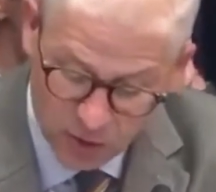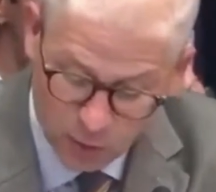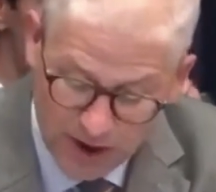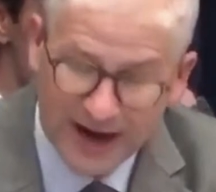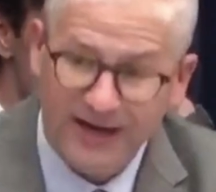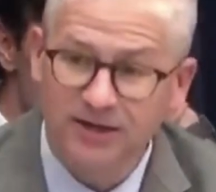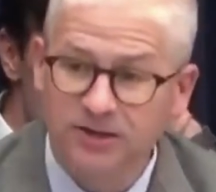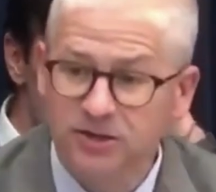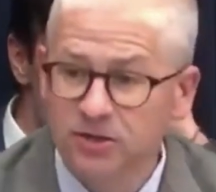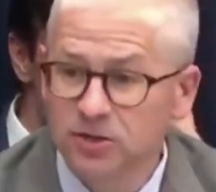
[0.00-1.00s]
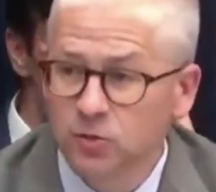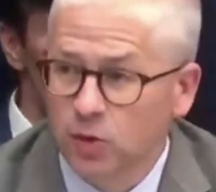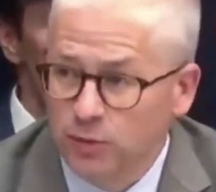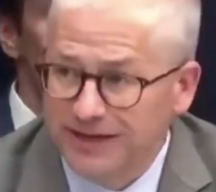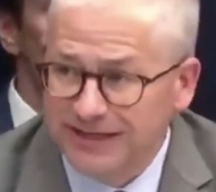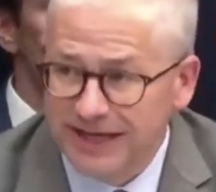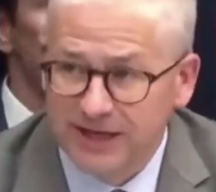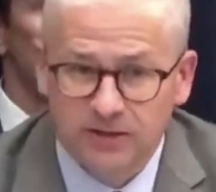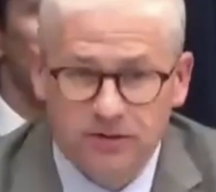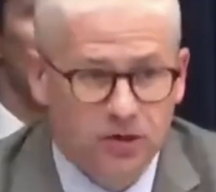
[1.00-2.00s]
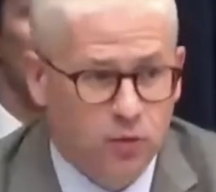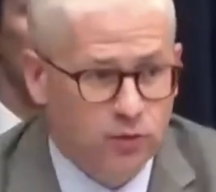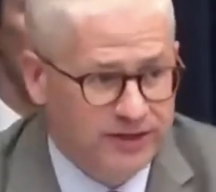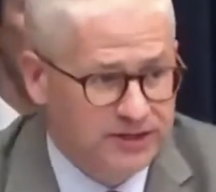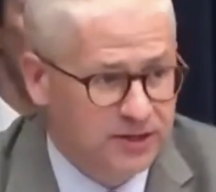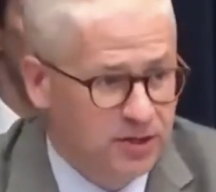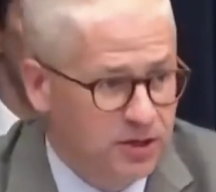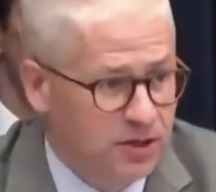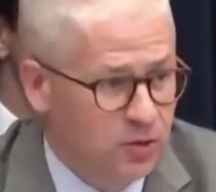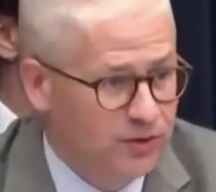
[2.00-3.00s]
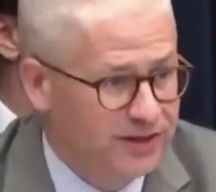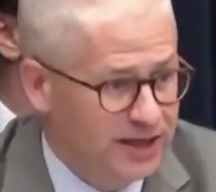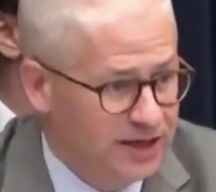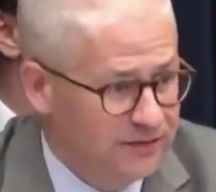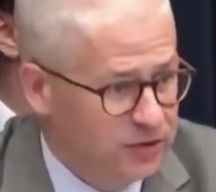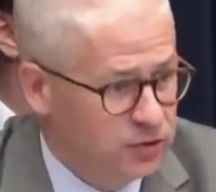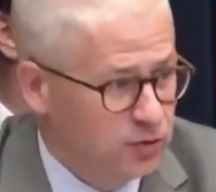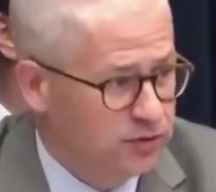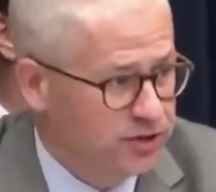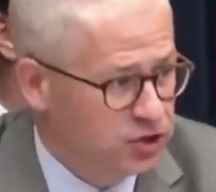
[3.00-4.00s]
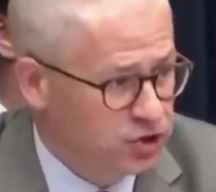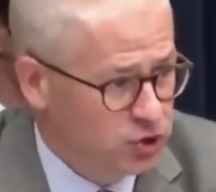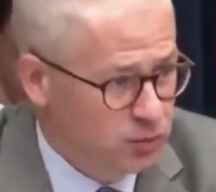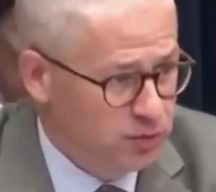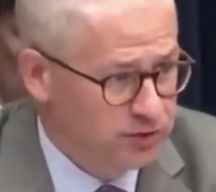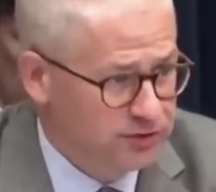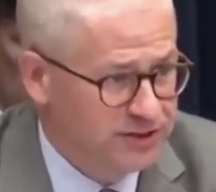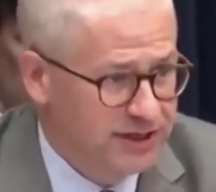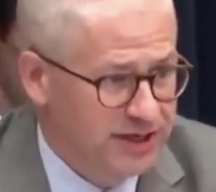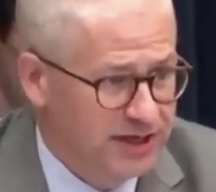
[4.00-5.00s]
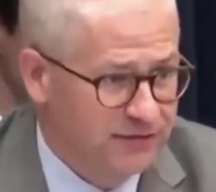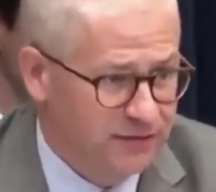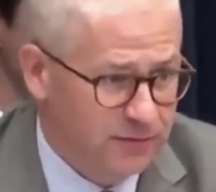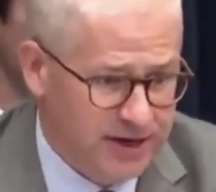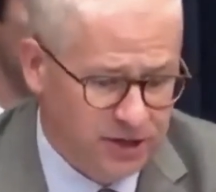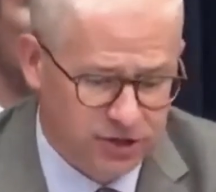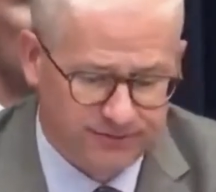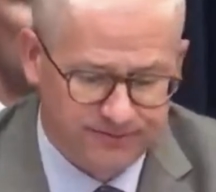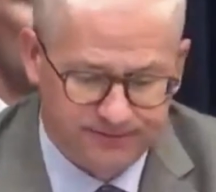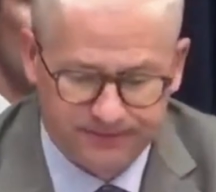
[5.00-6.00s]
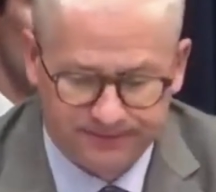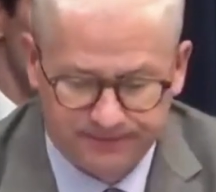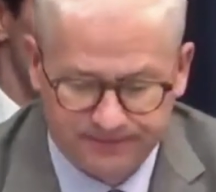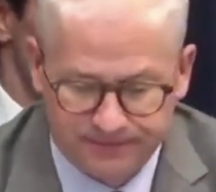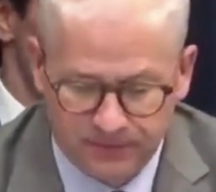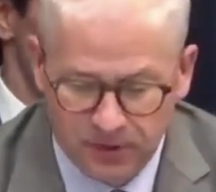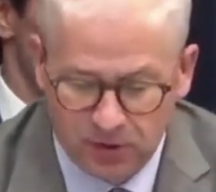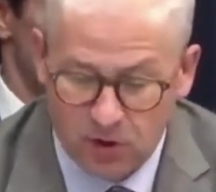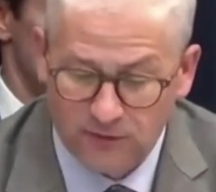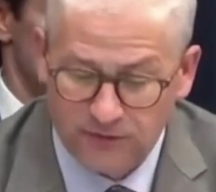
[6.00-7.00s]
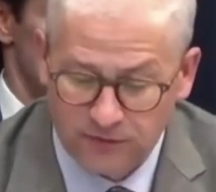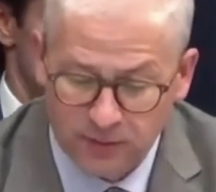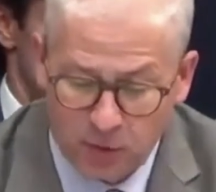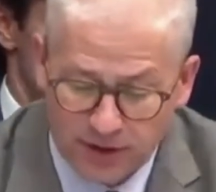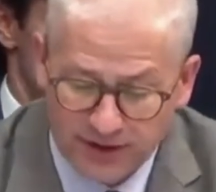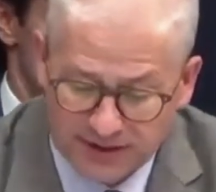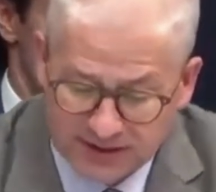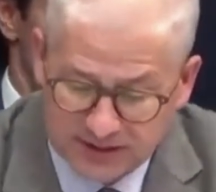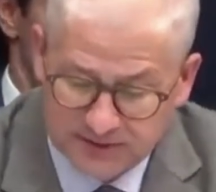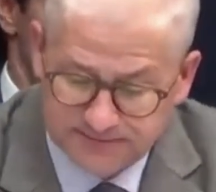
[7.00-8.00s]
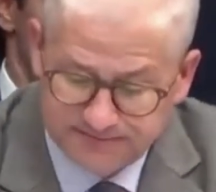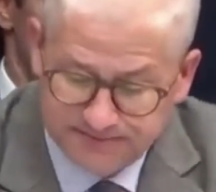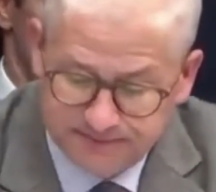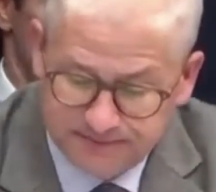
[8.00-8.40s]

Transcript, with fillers: Why would we take the risk with individual consumers' information? Our free market system